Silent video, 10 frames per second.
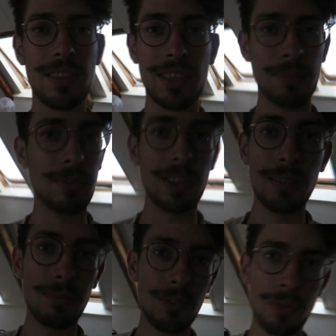
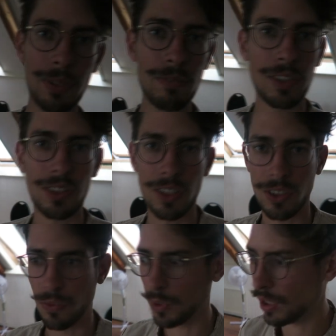deep grieving
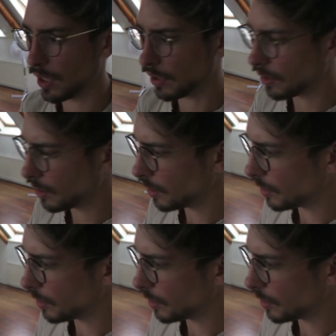session with like